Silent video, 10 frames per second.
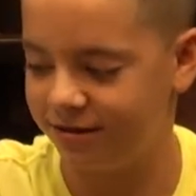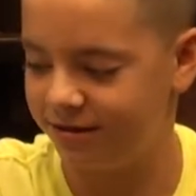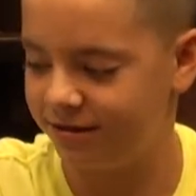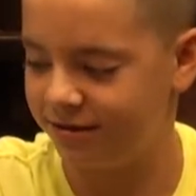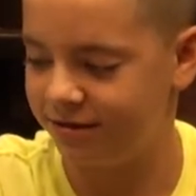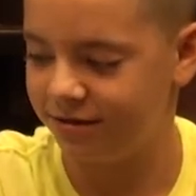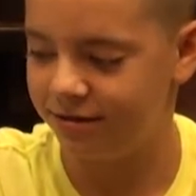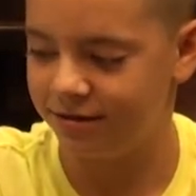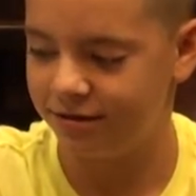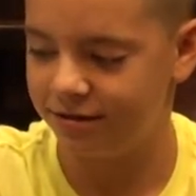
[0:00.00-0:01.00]

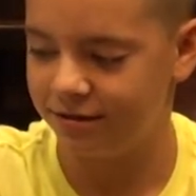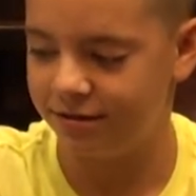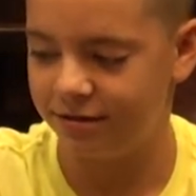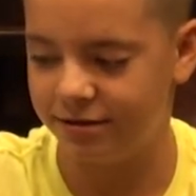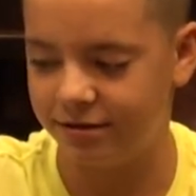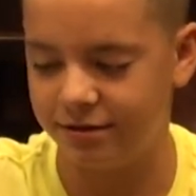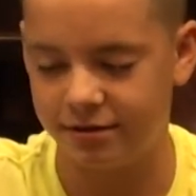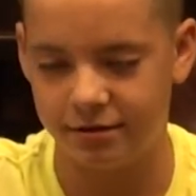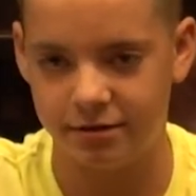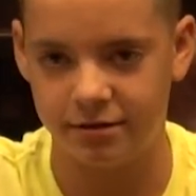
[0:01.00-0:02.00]

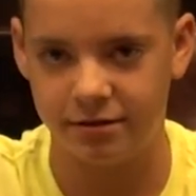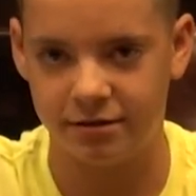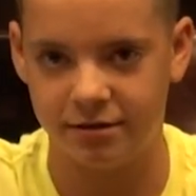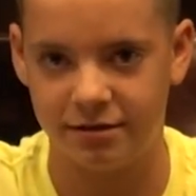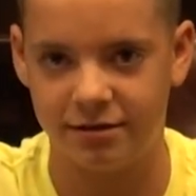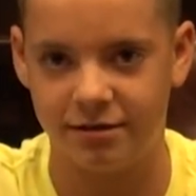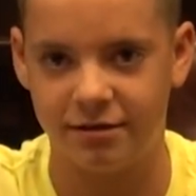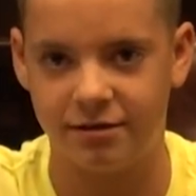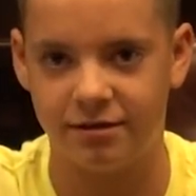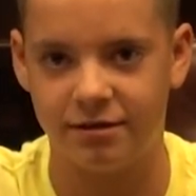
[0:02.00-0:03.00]

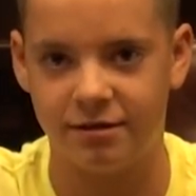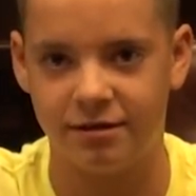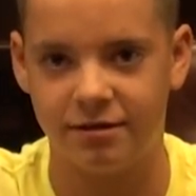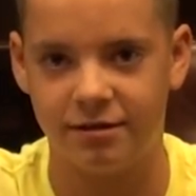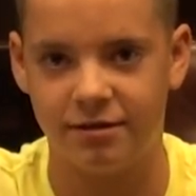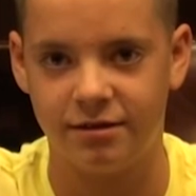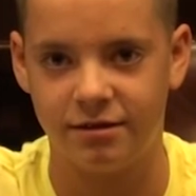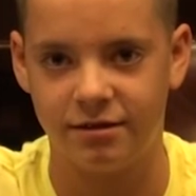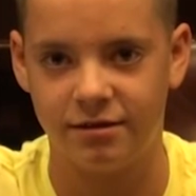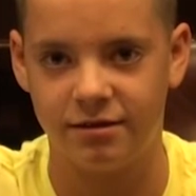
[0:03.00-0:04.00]

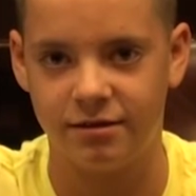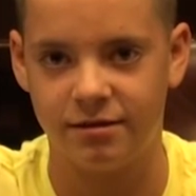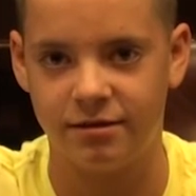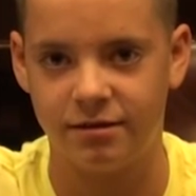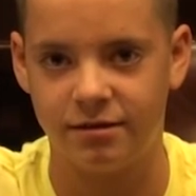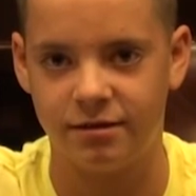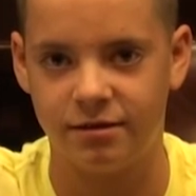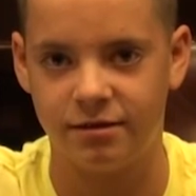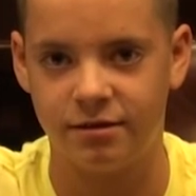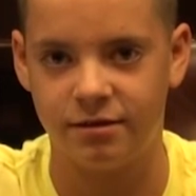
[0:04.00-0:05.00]

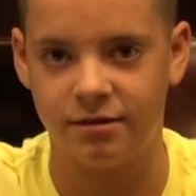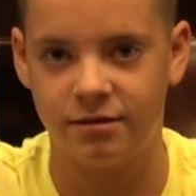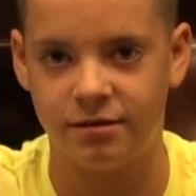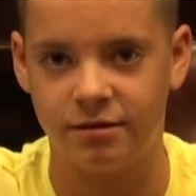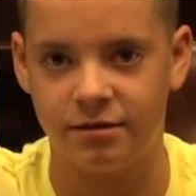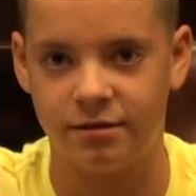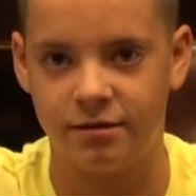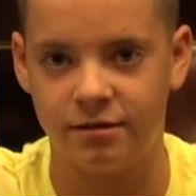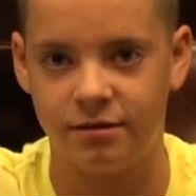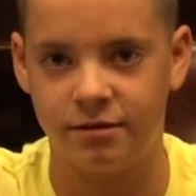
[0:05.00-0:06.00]

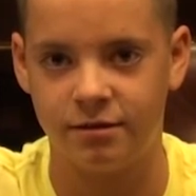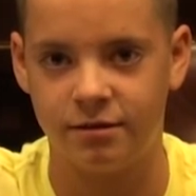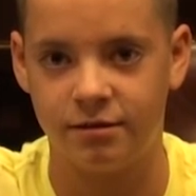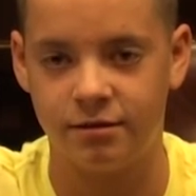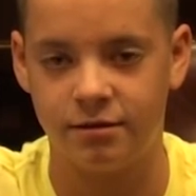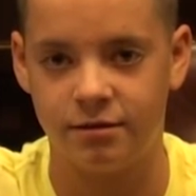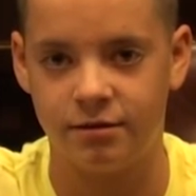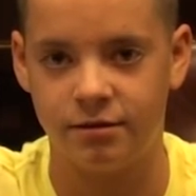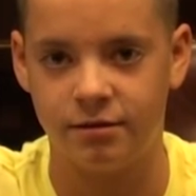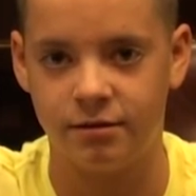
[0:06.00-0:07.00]

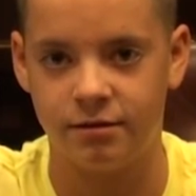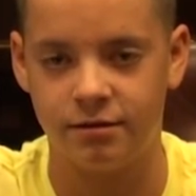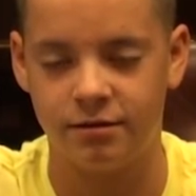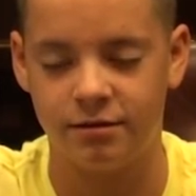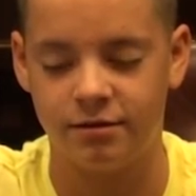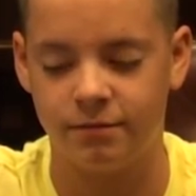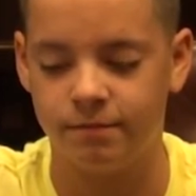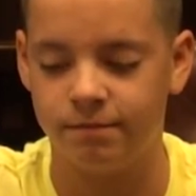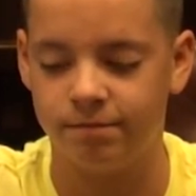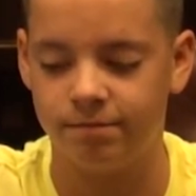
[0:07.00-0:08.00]
(silent)